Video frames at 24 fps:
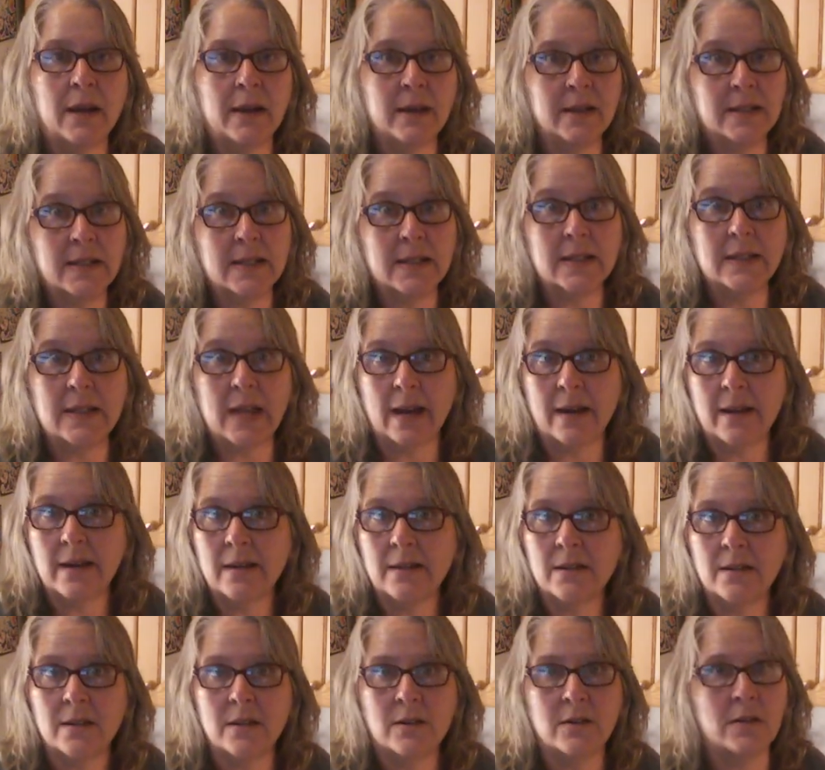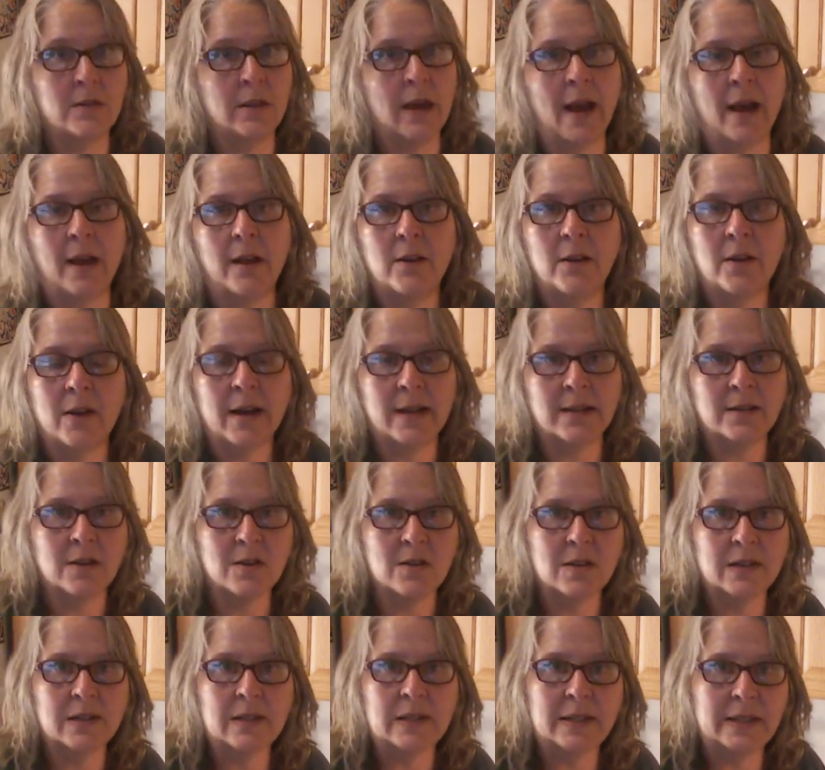And it's exciting to do that. You guys are
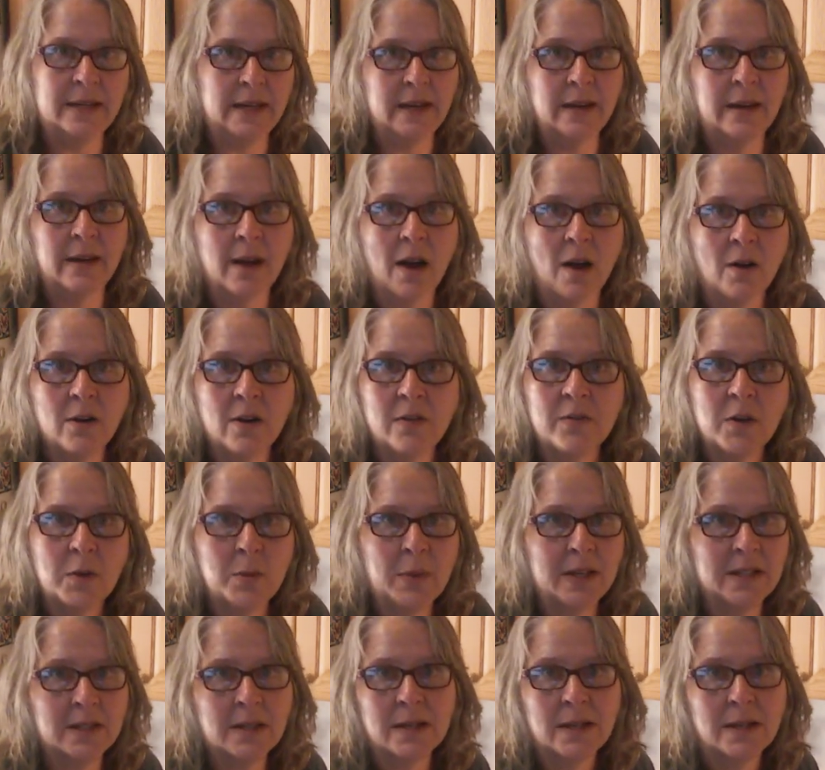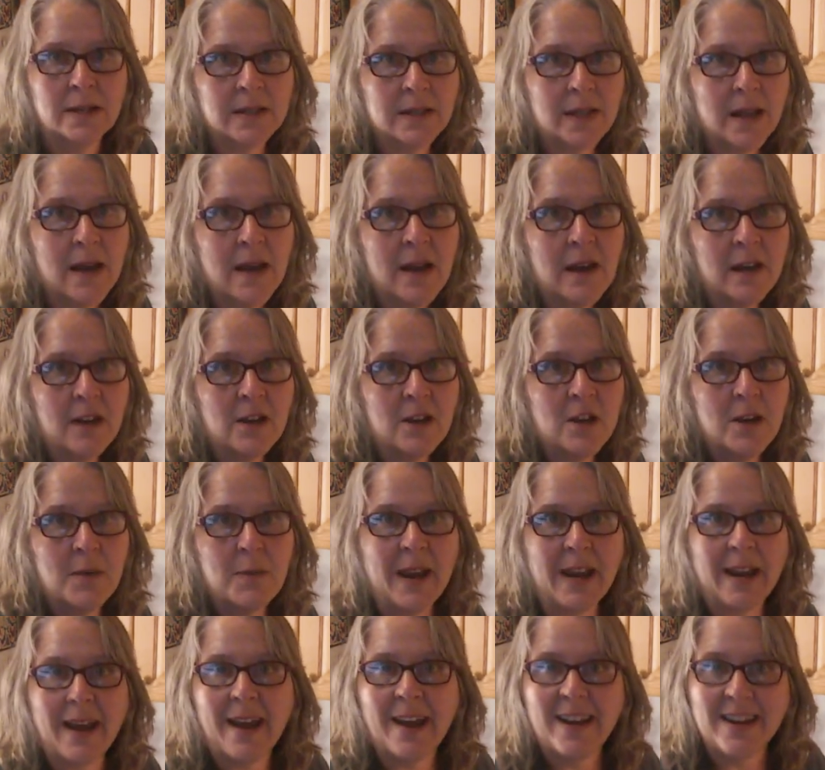the CEO of your business. You can make